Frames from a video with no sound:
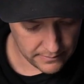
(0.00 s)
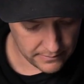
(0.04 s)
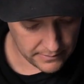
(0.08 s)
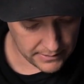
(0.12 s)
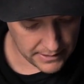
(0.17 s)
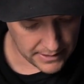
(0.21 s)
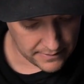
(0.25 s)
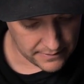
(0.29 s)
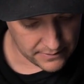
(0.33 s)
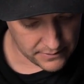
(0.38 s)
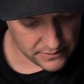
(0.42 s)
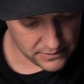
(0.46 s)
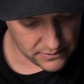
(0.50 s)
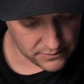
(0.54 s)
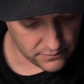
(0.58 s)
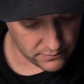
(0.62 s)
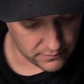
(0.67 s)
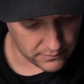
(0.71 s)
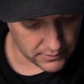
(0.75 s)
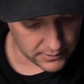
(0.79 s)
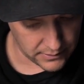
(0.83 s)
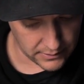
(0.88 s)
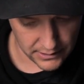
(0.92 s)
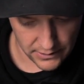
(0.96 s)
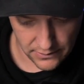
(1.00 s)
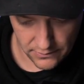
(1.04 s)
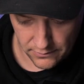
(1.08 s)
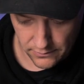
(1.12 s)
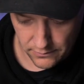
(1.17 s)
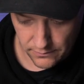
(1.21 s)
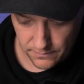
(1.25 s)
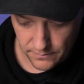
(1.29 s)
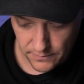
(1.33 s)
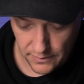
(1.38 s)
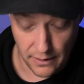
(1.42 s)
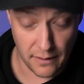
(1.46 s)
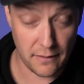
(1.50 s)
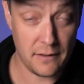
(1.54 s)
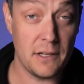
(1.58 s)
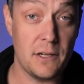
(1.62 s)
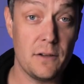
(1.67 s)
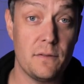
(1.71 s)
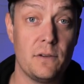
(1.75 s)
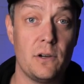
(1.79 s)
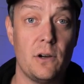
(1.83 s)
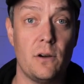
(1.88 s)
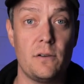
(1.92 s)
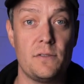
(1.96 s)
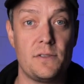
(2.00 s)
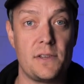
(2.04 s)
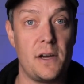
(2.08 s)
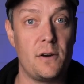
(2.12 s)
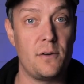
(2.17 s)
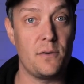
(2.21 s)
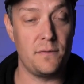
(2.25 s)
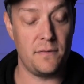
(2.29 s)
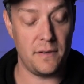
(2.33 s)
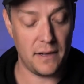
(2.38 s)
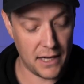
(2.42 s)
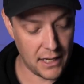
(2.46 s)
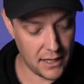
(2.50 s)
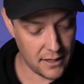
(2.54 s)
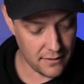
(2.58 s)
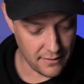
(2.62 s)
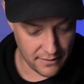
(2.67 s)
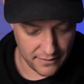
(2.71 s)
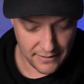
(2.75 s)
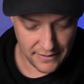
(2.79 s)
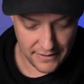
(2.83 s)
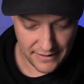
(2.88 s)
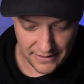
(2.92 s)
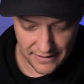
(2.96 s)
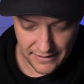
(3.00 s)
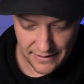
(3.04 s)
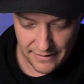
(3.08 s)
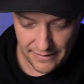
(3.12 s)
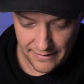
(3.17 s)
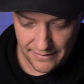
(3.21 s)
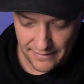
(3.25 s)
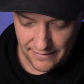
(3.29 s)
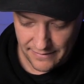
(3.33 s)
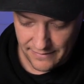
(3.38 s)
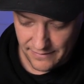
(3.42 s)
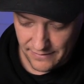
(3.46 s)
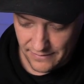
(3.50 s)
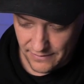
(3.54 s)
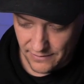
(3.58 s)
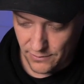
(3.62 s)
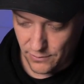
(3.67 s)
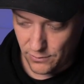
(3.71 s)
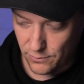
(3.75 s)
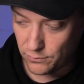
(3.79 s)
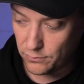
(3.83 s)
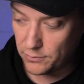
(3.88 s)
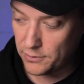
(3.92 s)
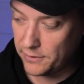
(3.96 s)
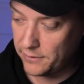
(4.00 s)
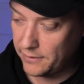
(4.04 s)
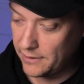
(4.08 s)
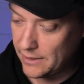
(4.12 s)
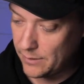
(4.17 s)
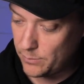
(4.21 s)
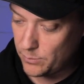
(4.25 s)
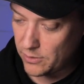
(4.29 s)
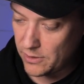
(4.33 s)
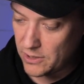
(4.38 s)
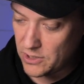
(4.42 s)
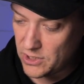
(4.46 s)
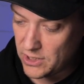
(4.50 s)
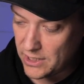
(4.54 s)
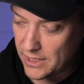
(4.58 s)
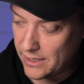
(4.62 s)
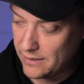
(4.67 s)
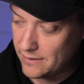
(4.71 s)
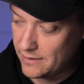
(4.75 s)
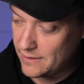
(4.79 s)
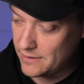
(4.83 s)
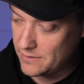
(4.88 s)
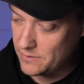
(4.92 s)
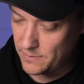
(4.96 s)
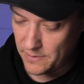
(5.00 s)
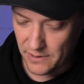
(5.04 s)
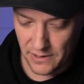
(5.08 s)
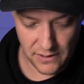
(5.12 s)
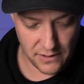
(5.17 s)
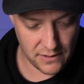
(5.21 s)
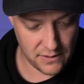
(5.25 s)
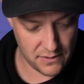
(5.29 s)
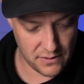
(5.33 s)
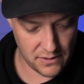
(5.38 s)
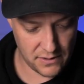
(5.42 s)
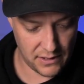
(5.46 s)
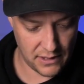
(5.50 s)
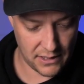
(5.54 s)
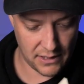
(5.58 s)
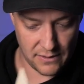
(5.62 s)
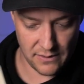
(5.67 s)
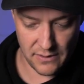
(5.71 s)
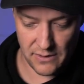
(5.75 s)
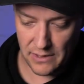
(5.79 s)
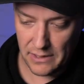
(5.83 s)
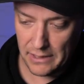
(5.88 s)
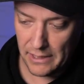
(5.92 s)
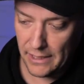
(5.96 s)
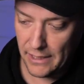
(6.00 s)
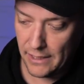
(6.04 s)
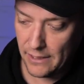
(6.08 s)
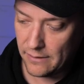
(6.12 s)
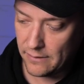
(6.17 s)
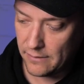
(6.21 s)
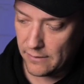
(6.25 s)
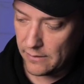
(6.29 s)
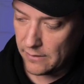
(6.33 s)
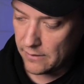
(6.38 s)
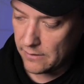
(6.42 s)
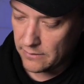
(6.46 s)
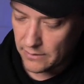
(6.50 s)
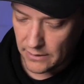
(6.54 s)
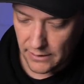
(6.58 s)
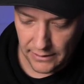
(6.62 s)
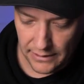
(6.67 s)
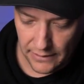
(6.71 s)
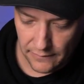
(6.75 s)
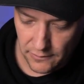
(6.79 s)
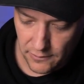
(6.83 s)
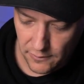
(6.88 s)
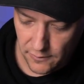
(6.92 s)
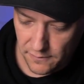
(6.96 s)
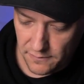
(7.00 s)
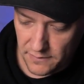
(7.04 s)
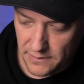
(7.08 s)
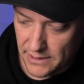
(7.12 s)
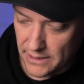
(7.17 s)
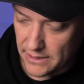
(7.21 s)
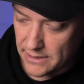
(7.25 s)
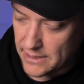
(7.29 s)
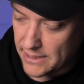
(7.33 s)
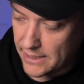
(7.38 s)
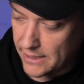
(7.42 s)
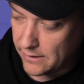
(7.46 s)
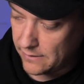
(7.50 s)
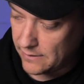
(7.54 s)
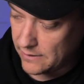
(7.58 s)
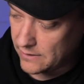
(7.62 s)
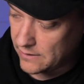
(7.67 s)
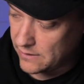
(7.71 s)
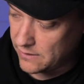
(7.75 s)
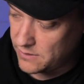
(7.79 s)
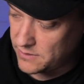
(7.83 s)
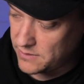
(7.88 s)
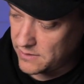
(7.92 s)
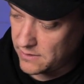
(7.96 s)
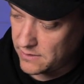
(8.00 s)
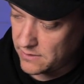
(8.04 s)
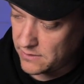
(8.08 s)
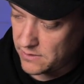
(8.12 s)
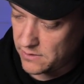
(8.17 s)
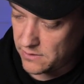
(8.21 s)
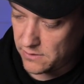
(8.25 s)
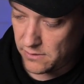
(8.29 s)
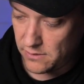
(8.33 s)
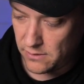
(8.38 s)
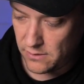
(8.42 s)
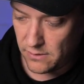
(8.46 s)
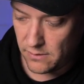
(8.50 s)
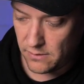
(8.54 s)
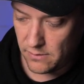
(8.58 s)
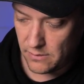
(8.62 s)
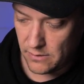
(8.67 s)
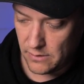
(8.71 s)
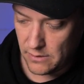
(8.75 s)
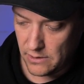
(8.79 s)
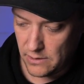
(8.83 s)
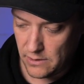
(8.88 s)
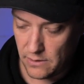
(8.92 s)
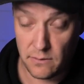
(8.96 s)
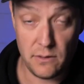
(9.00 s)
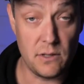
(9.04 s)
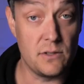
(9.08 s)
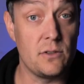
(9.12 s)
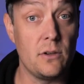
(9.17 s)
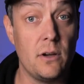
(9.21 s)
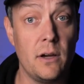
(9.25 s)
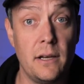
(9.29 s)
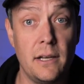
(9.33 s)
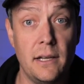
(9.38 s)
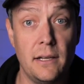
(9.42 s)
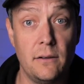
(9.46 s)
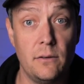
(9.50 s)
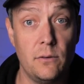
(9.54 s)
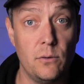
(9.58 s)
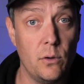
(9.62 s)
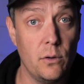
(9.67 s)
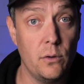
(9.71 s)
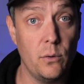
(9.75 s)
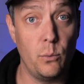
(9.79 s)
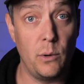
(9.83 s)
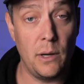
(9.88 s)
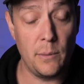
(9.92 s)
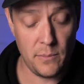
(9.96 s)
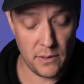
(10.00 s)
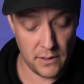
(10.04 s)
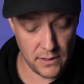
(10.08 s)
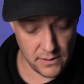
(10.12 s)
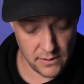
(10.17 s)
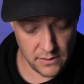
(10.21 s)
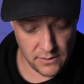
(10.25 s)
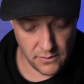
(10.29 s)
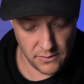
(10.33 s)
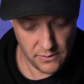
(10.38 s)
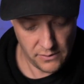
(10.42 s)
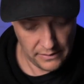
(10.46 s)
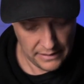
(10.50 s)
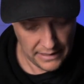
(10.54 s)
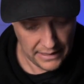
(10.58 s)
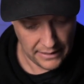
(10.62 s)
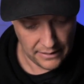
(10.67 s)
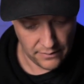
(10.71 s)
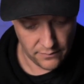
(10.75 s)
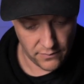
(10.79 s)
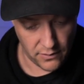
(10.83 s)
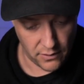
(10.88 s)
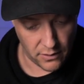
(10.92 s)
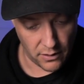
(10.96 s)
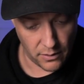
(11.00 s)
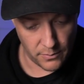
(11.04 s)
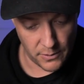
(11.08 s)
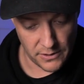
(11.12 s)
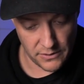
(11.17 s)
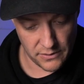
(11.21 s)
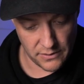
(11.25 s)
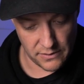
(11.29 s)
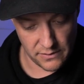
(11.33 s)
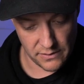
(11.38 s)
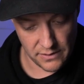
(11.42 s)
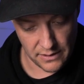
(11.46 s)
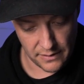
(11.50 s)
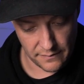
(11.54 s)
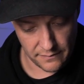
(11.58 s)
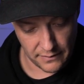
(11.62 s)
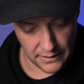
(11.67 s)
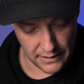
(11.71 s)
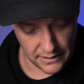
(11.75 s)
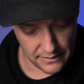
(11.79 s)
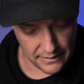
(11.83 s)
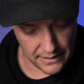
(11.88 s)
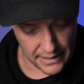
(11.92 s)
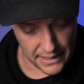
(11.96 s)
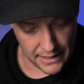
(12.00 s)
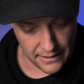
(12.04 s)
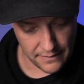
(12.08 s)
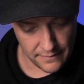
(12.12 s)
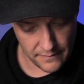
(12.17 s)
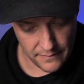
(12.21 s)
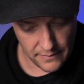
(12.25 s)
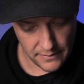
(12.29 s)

Yeah, this is really cool. I think if you're a Zelda fan, you'll really appreciate this because you can see the level of detail that goes into designing all the weapons and environments and stuff like that.